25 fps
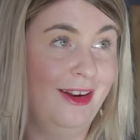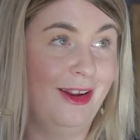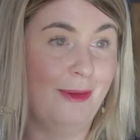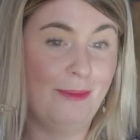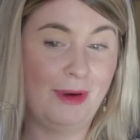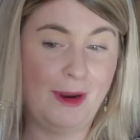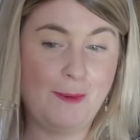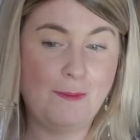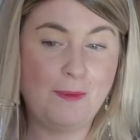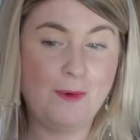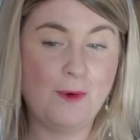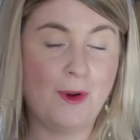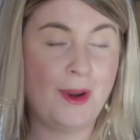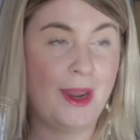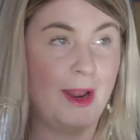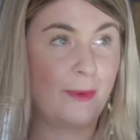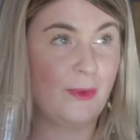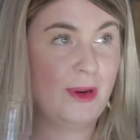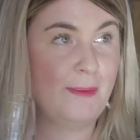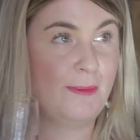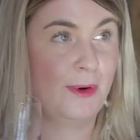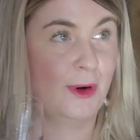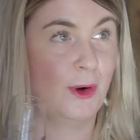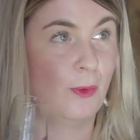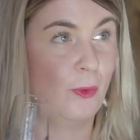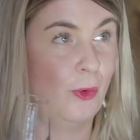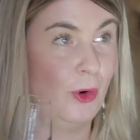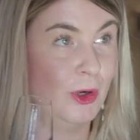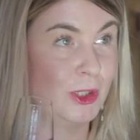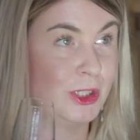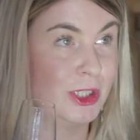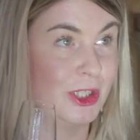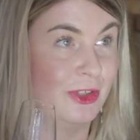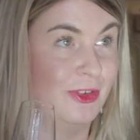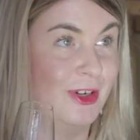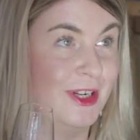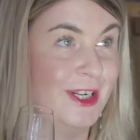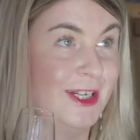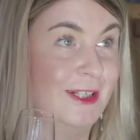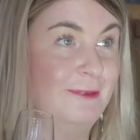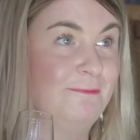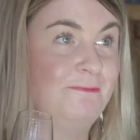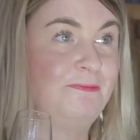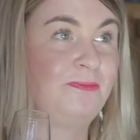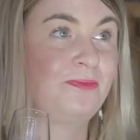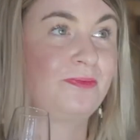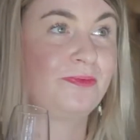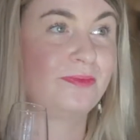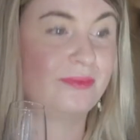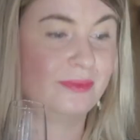And by putting that wee bit of water in
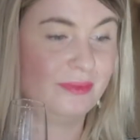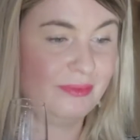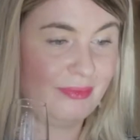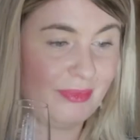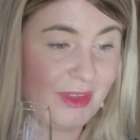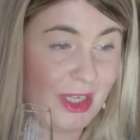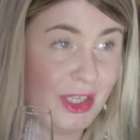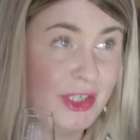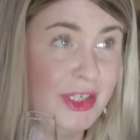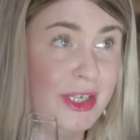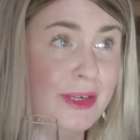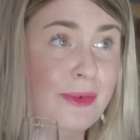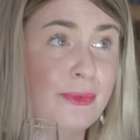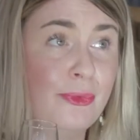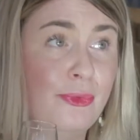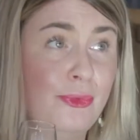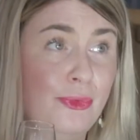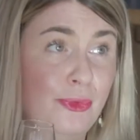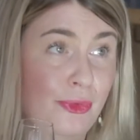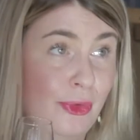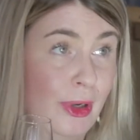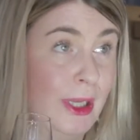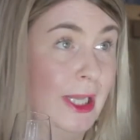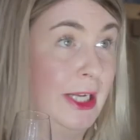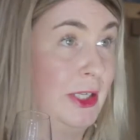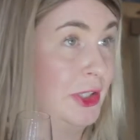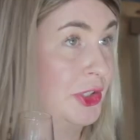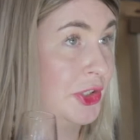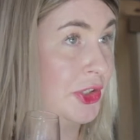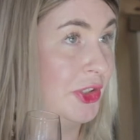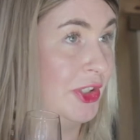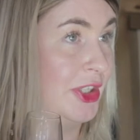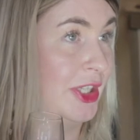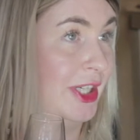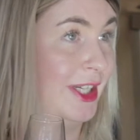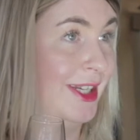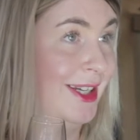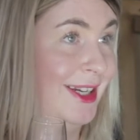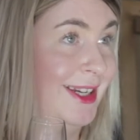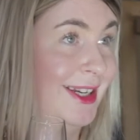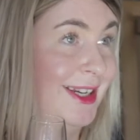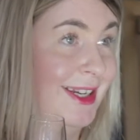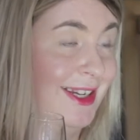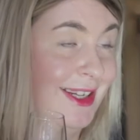it, you literally